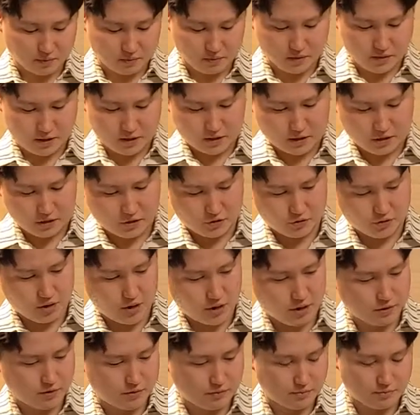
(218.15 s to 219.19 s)
Let's
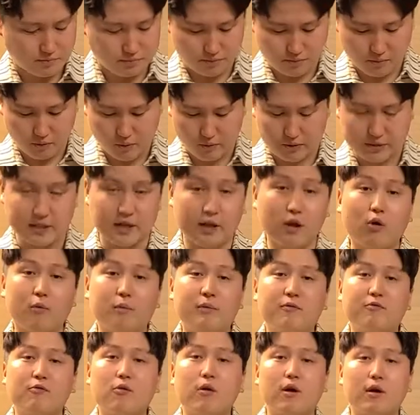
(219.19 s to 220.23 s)
try to pour it down. Oh,
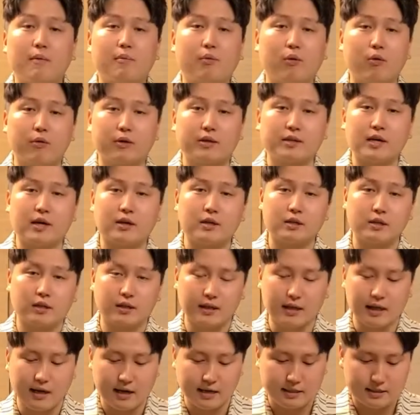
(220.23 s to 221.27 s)
before I pour it down in a
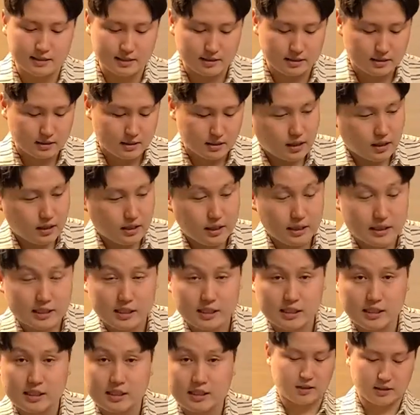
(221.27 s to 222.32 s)
glass,
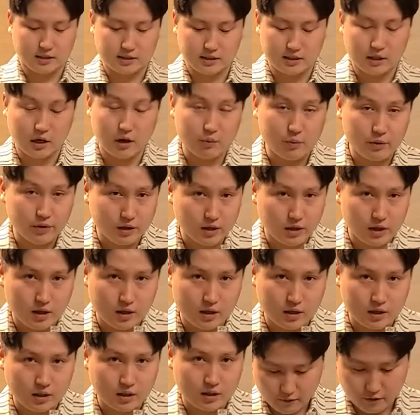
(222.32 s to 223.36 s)
let's start with
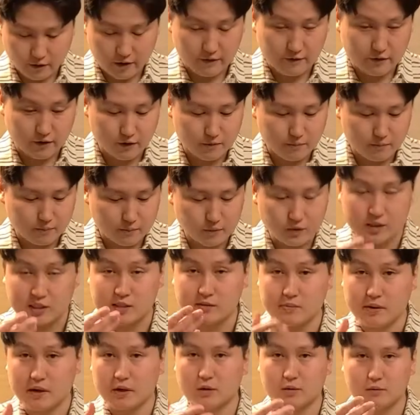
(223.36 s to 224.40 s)
the flavor, the
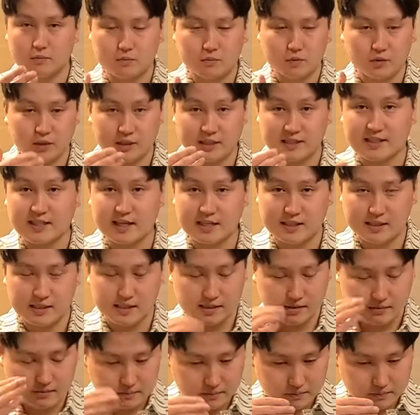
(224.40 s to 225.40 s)
smell, scent.